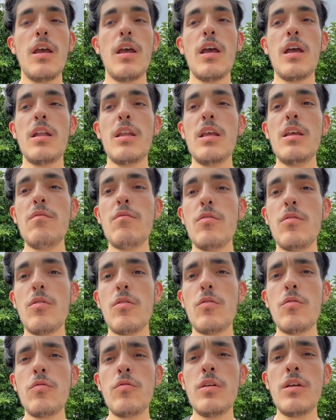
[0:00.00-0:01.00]
And even
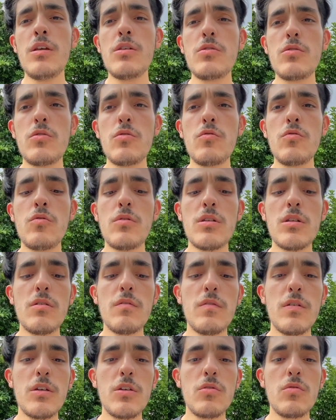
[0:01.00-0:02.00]
though these two
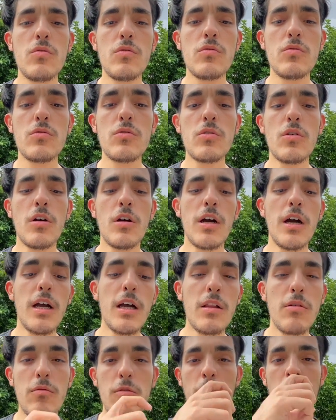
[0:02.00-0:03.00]
individuals are
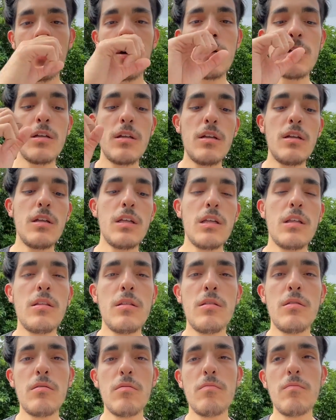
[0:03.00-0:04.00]
highly regarded
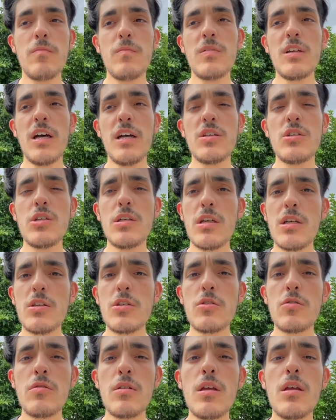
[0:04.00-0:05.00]
in Tai Chi
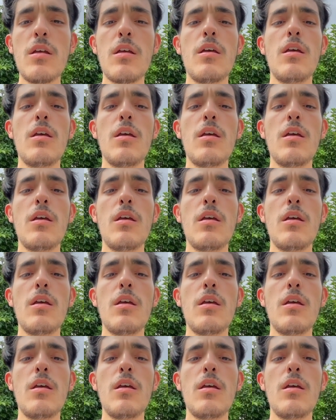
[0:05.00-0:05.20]
history,